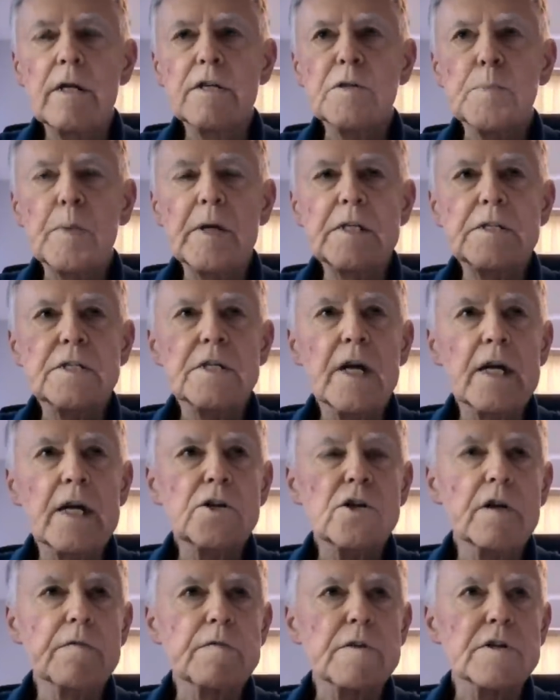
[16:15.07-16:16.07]
the
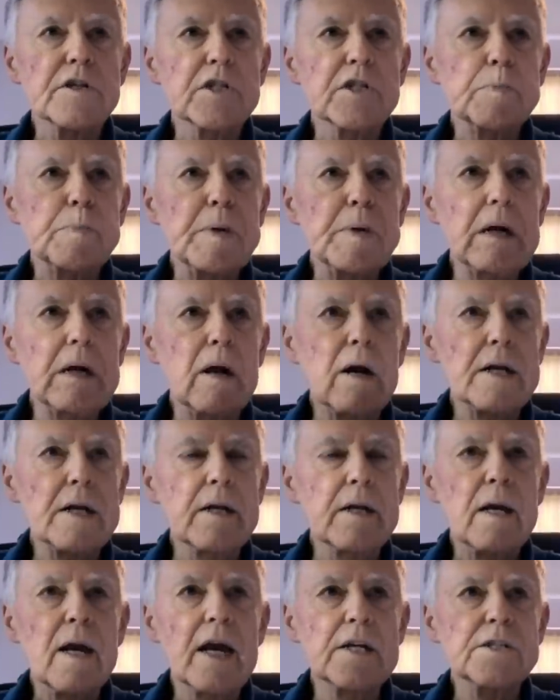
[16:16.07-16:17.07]
dispensation of the
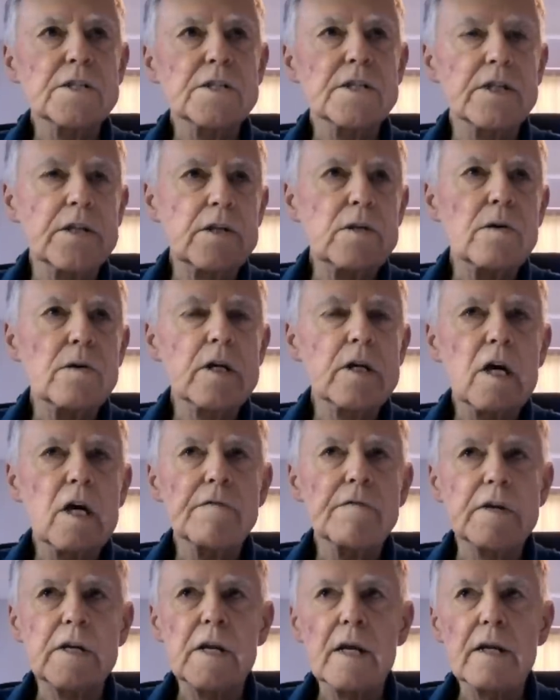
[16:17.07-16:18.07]
Spirit as the
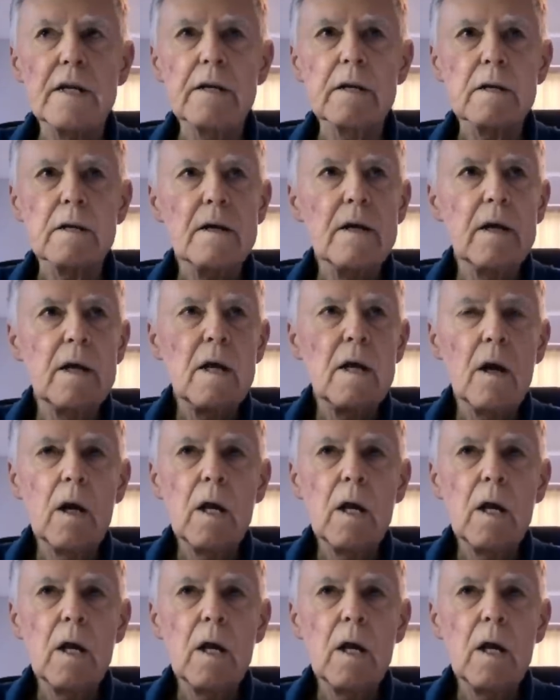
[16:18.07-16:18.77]
new covenant,